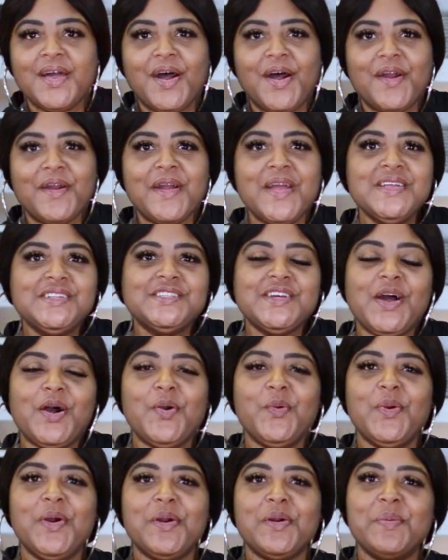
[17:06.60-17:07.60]
All right,
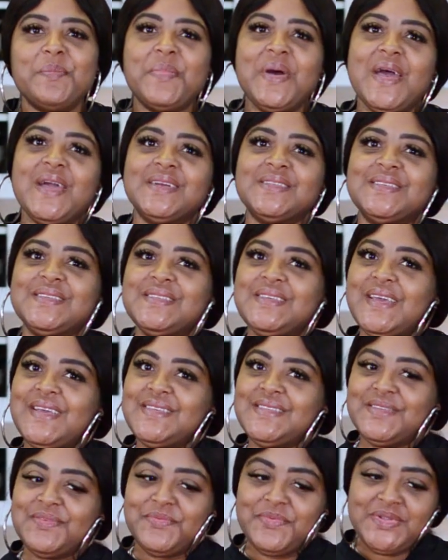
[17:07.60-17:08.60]
y'all, welcome back to
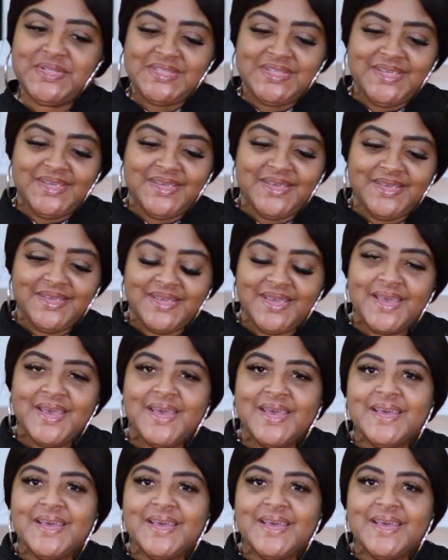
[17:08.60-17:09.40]
Tasting with T.